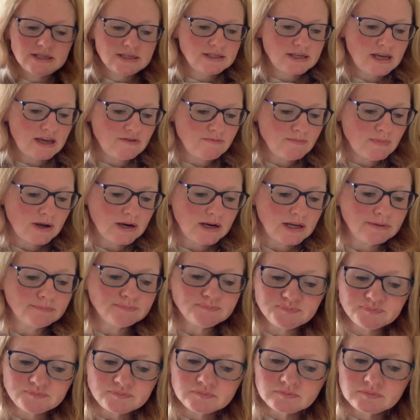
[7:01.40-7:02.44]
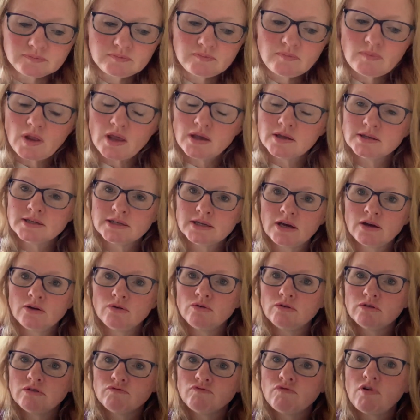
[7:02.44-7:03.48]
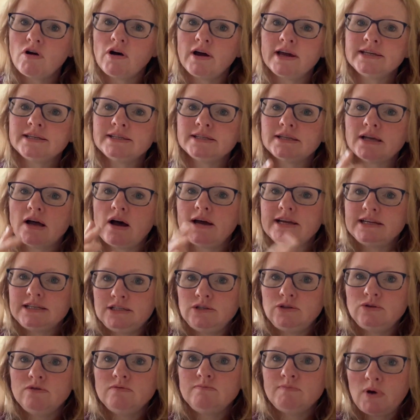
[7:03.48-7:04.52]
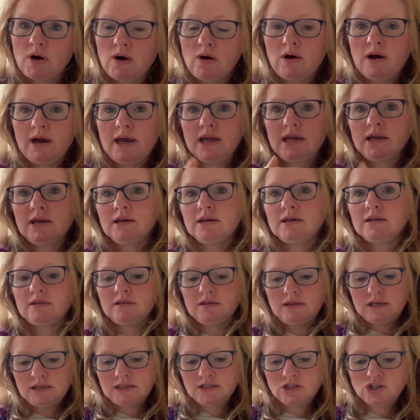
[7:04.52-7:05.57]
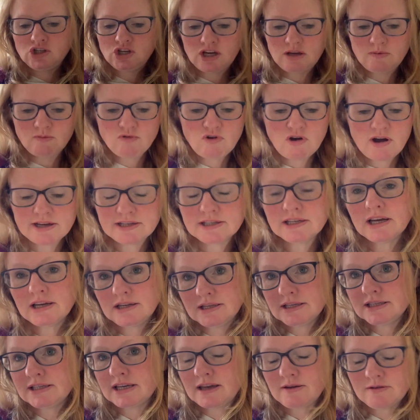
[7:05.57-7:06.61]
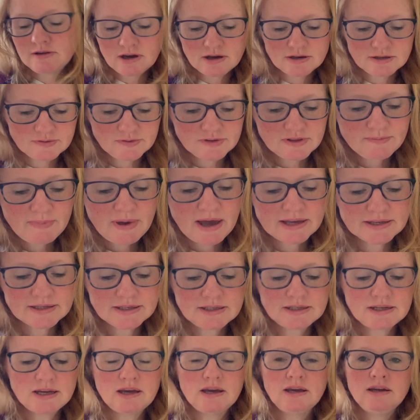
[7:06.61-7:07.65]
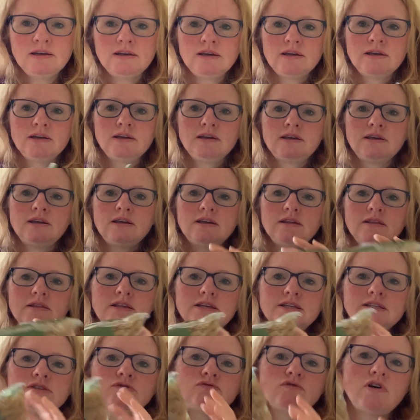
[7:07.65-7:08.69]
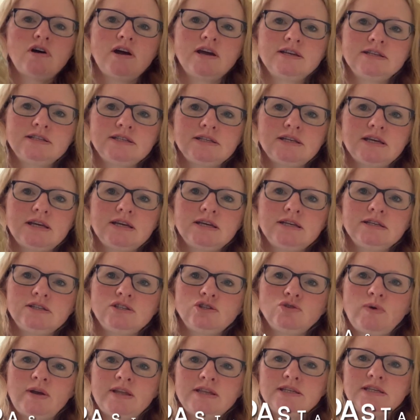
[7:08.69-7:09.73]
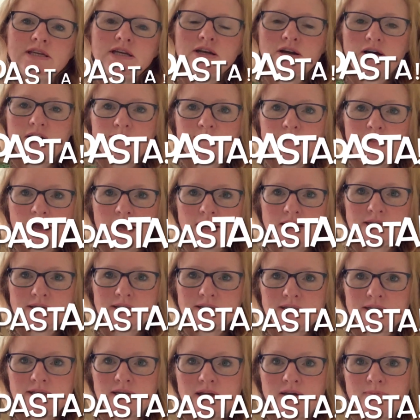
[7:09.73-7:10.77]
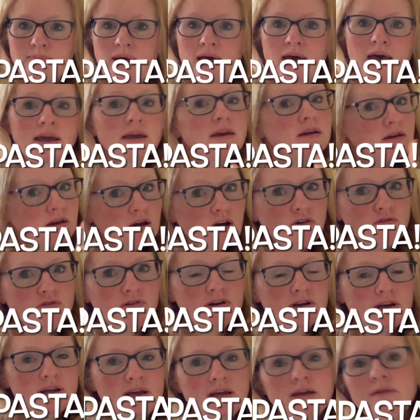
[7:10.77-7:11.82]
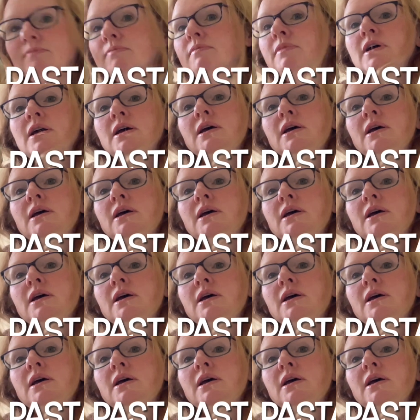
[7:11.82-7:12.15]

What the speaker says: to save money. So the rice, I do buy this cheap rice, and the same goes for the pasta. This rice is 29p a bag currently.